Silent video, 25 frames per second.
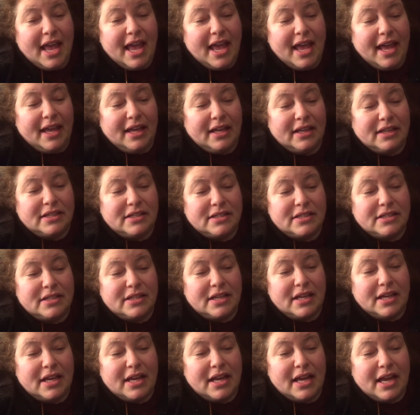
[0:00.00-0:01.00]
And
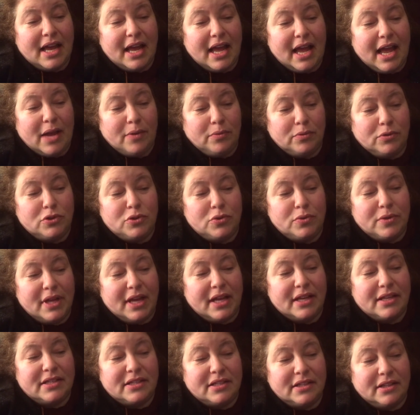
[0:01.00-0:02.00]
I will do
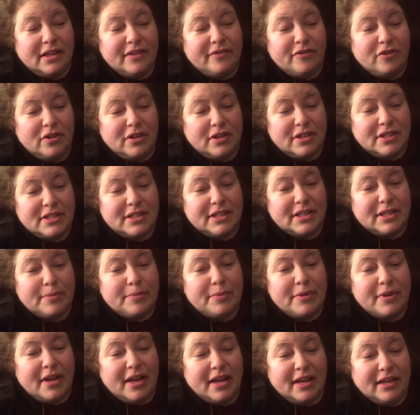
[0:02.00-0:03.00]
that until I fall asleep
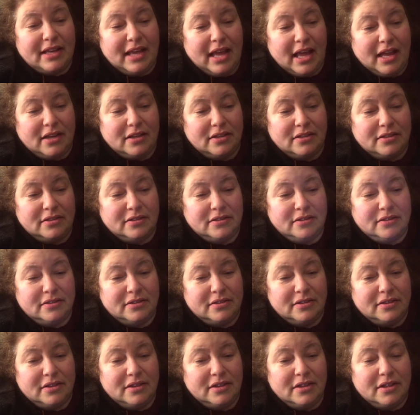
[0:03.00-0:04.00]
again.
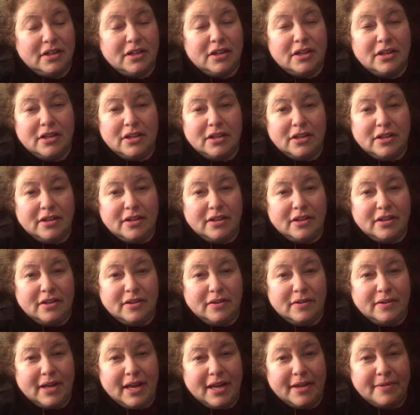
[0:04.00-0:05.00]

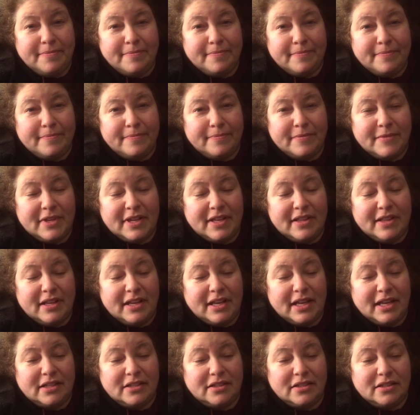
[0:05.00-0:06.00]
Okay? In the
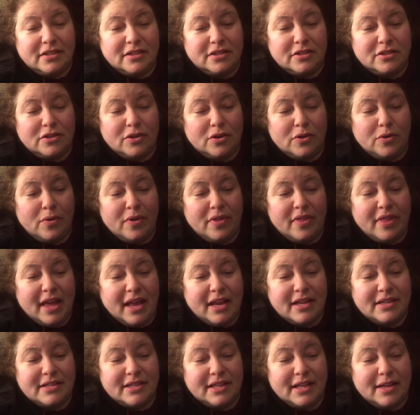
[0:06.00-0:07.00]
night. So
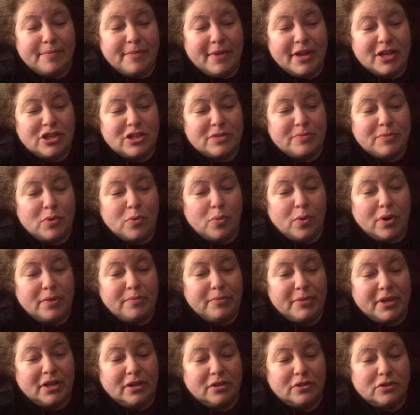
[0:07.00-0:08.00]
that is it. It may just be
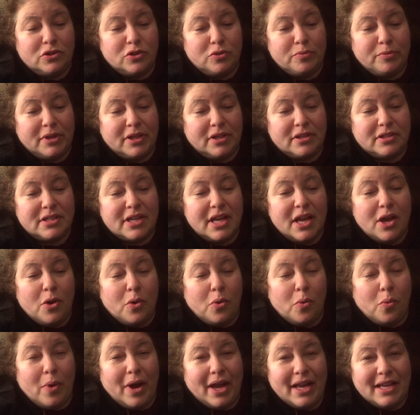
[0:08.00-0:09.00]
one meal, two meals.
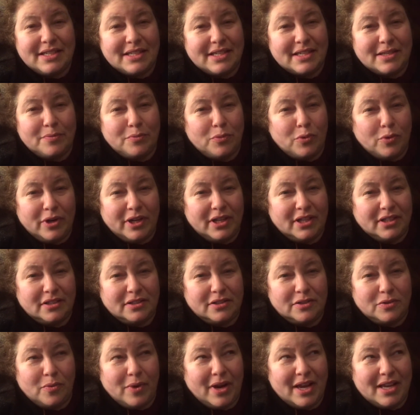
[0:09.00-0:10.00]
Why is this
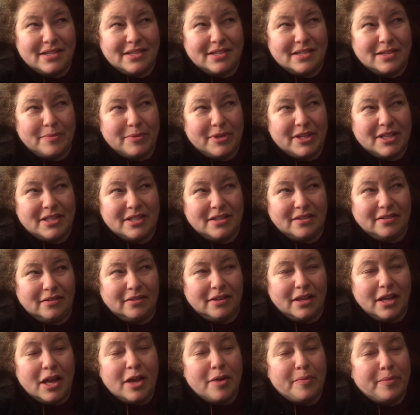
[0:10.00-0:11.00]
important? Why is this a big
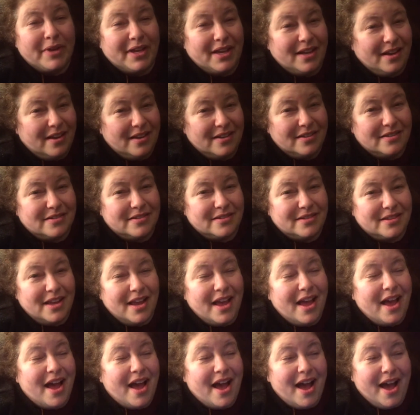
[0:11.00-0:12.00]
deal? Because
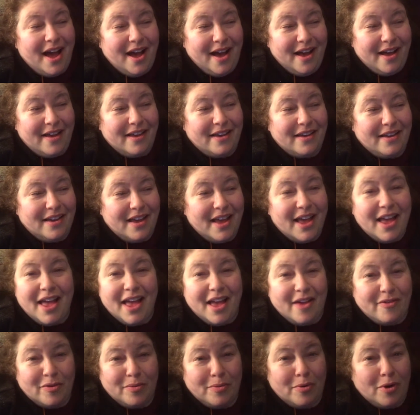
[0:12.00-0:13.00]
I
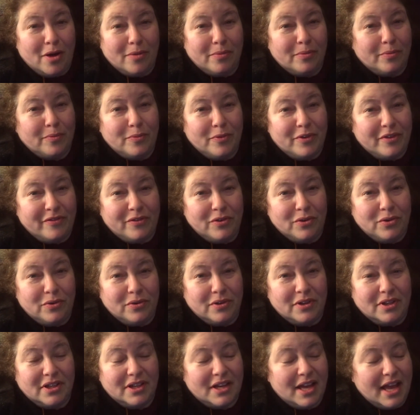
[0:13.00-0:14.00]
have a problem with
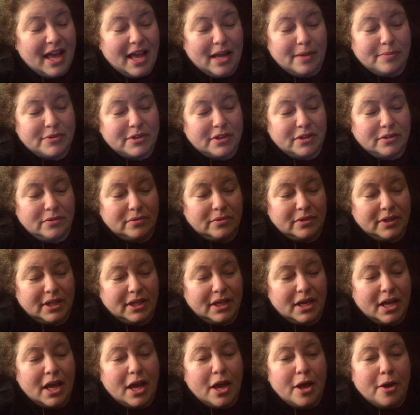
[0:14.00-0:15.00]
food.
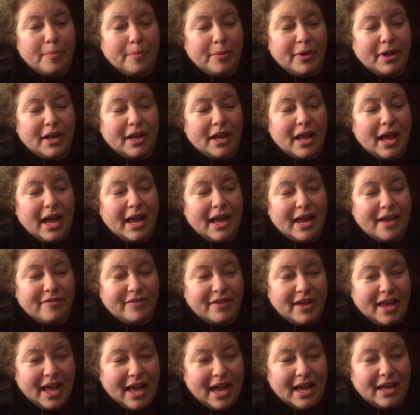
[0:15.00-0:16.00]
Absolutely. But I have
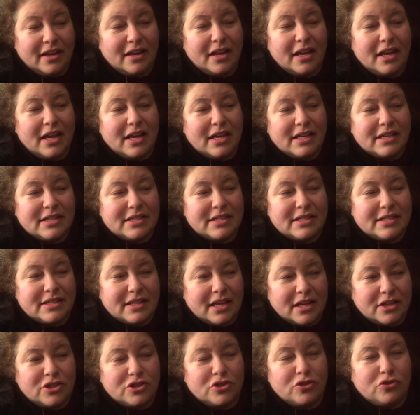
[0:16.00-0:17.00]
had
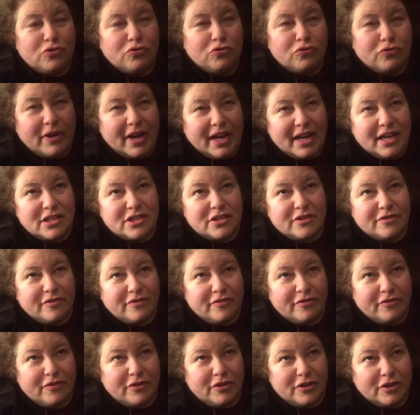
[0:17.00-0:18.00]
such great,
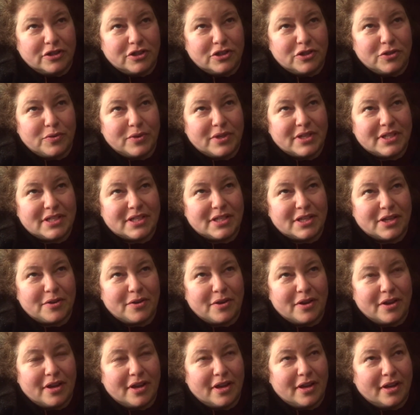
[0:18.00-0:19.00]
virtuous
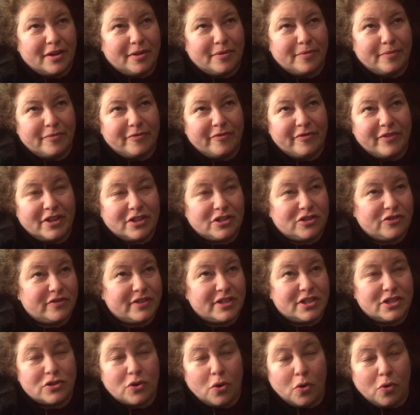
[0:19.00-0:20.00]
um,
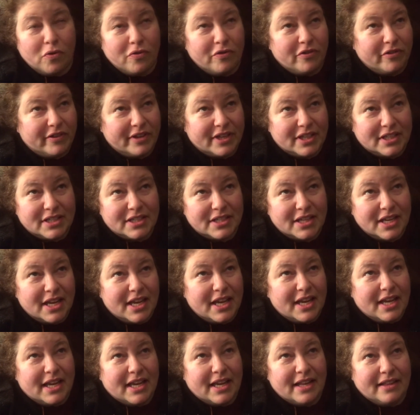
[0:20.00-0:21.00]
victories over it
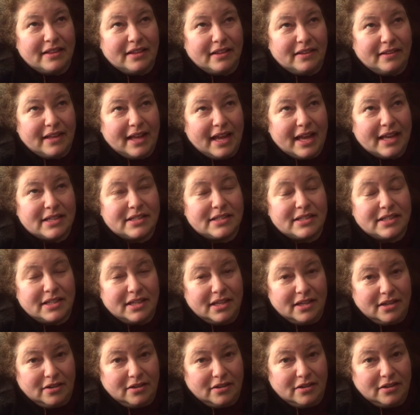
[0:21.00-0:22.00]
in the last
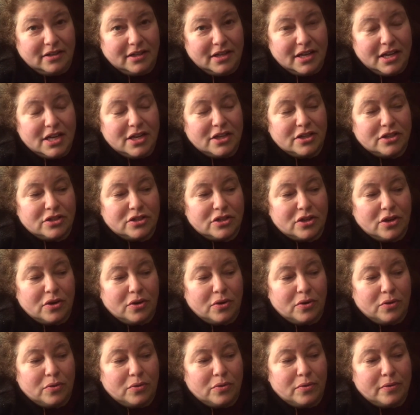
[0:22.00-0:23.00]
year.
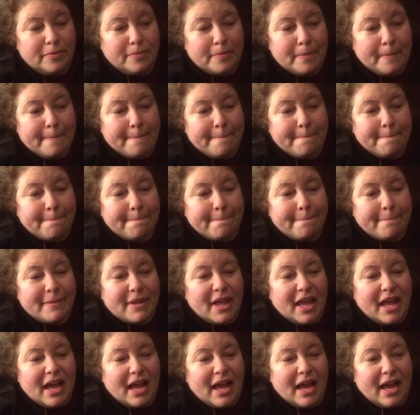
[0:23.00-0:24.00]
So
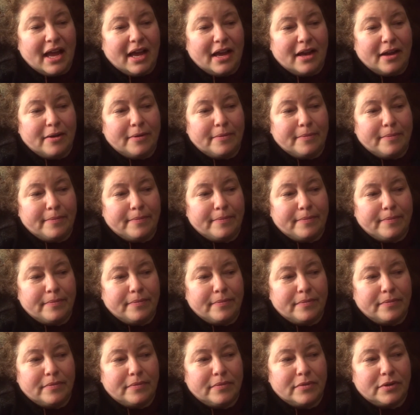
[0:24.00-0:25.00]

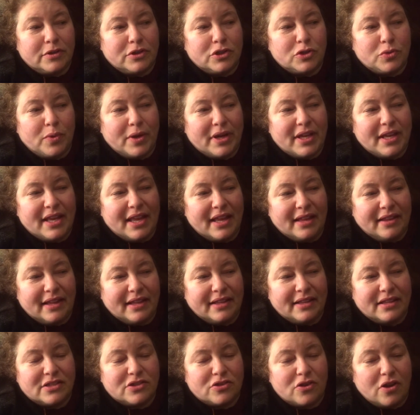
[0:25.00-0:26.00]
um, do I get
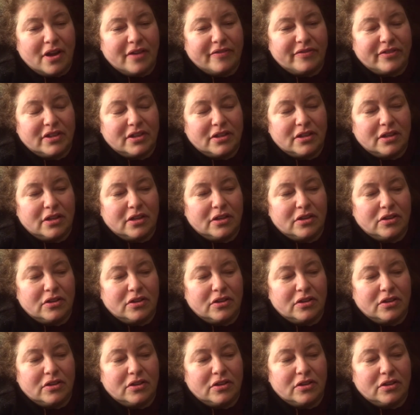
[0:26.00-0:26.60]
like this often?